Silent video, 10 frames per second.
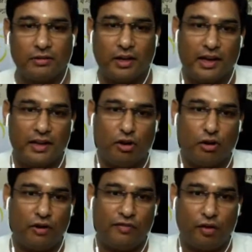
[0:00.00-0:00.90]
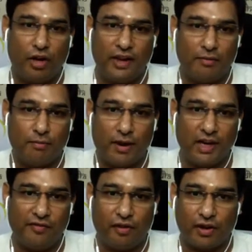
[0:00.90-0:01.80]
And you're all falling and buying
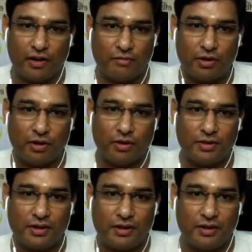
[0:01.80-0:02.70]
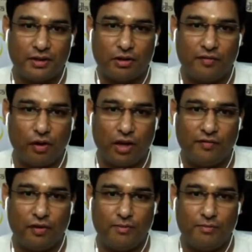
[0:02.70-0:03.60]
for it because you're falling
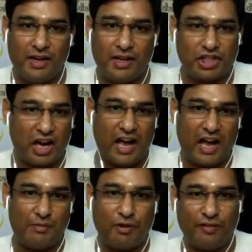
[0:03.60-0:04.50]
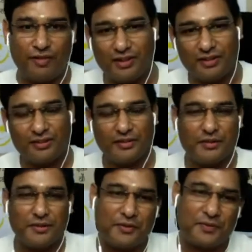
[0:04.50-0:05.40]
for the mere charm of it.
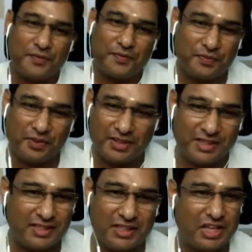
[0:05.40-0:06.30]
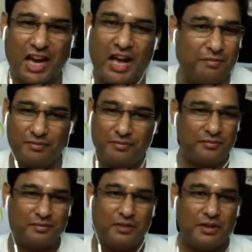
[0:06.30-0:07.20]
It's just a charm.
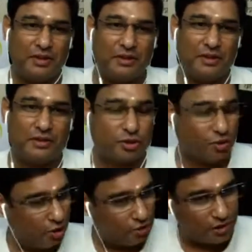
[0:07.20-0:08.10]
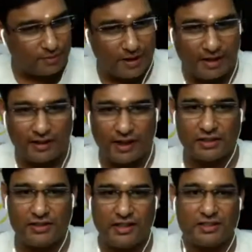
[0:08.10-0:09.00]
So also is
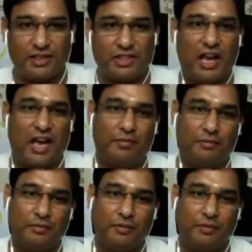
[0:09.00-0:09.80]
meditation just a charm.